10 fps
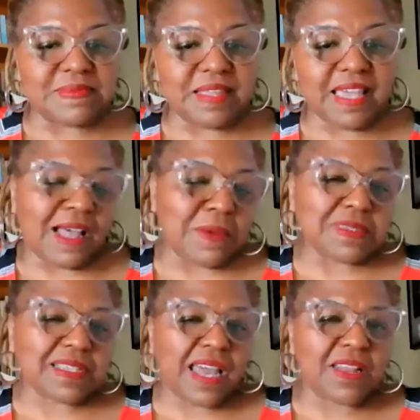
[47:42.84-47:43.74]
And I
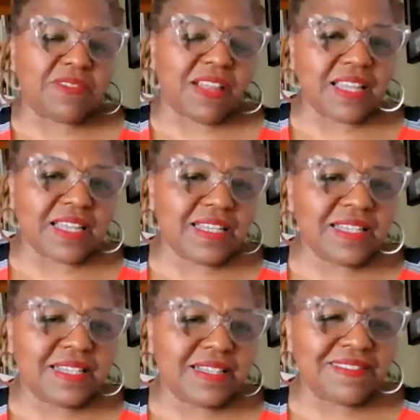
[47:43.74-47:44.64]
was kind of like,
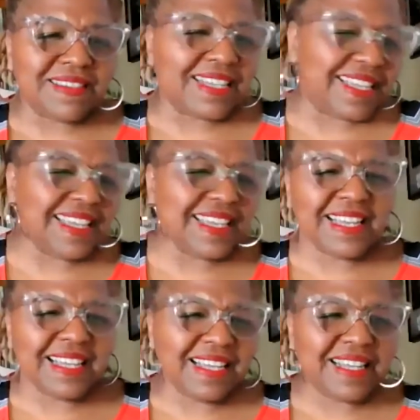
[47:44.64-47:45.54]

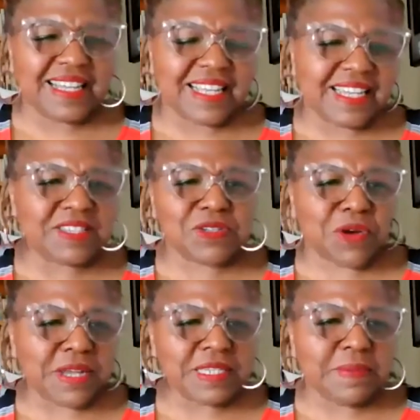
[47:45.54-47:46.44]
yeah. It's
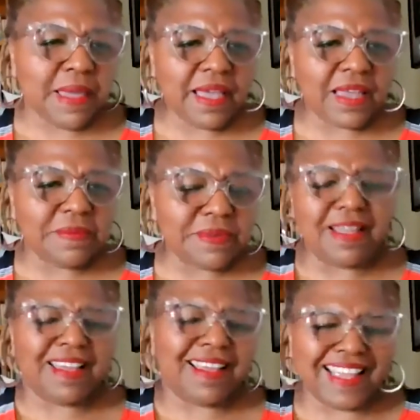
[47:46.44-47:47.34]
crazy, man.
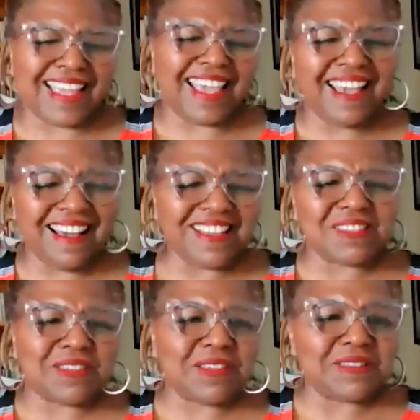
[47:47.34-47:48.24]
Yeah,
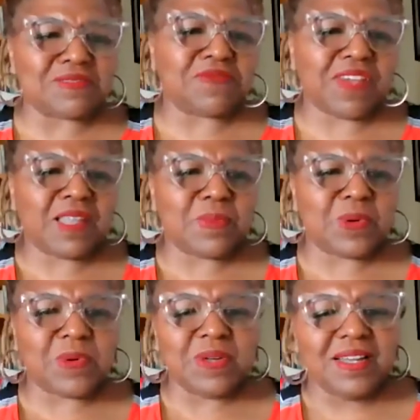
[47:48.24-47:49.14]
it's
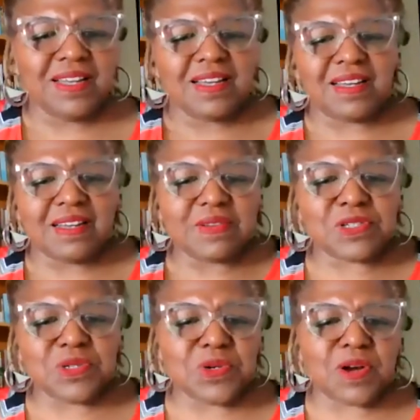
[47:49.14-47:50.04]
available.
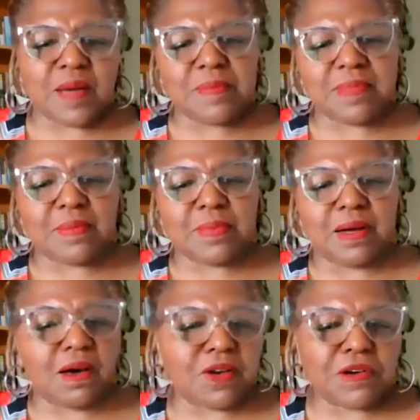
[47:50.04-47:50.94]
Sure, I'm
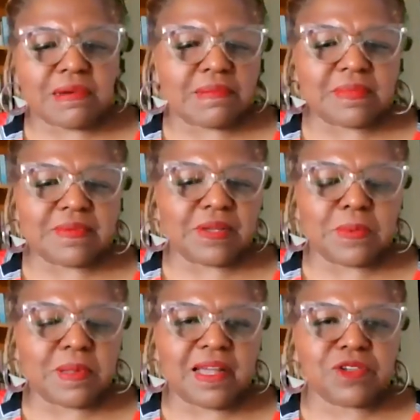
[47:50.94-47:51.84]
honored. I'm
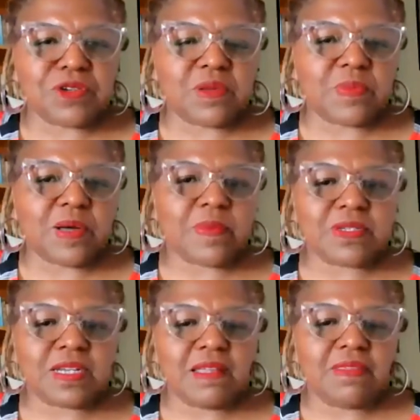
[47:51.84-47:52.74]
glad you're going to
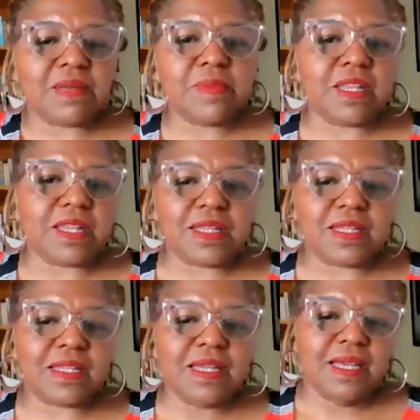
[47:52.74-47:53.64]
publish it. And then
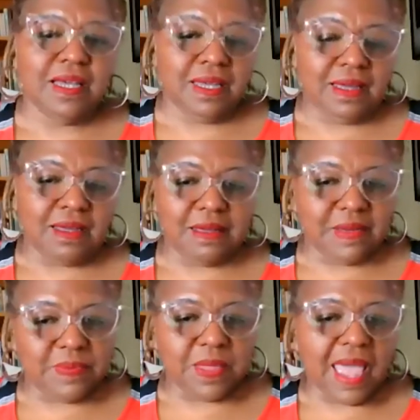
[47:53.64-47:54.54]
immediately
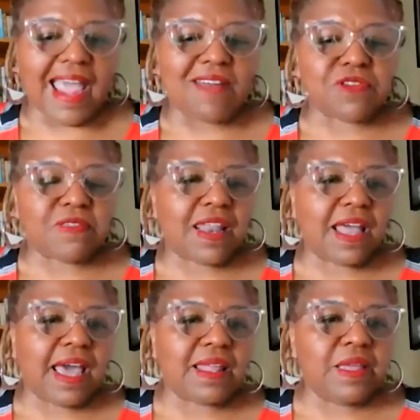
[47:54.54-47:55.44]
after that, I
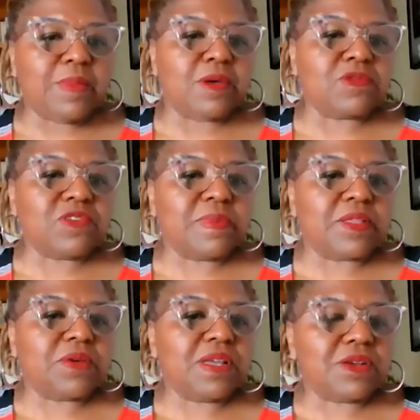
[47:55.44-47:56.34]
got emails from
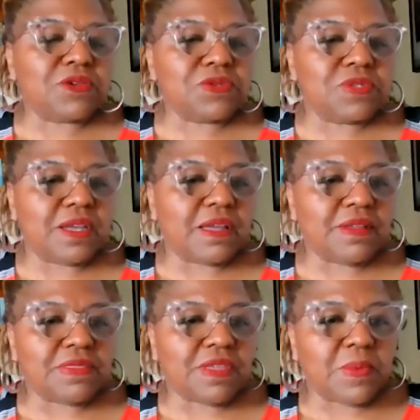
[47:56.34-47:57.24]
other editors saying
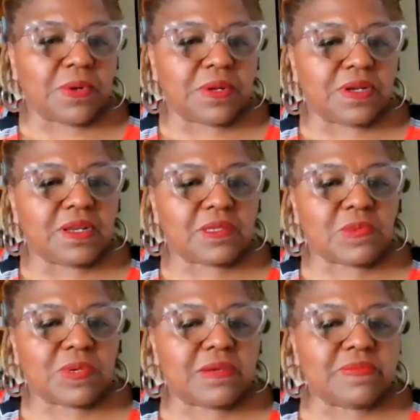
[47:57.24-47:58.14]
that they wanted it as
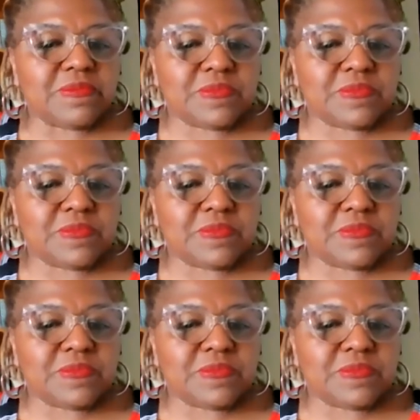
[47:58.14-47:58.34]
well.